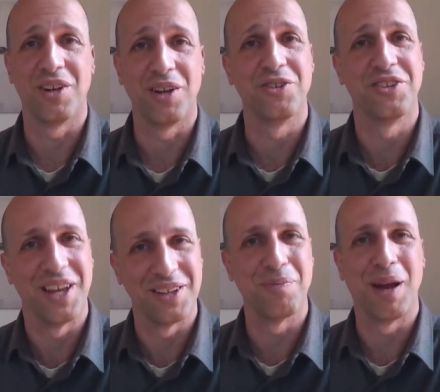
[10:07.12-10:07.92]

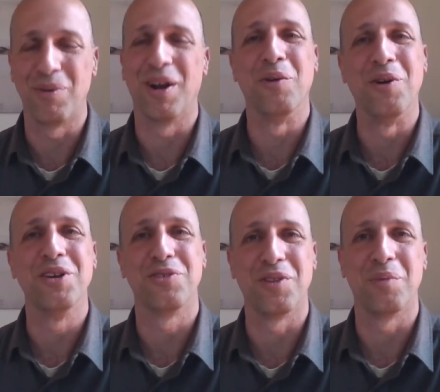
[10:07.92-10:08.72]
understands my
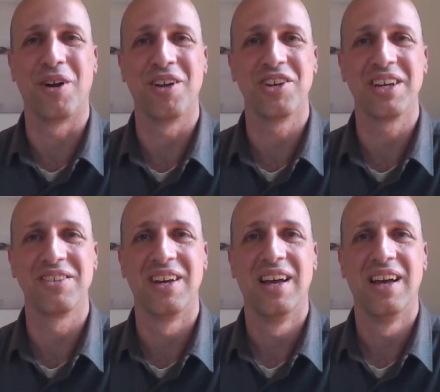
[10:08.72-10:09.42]
priorities for the project.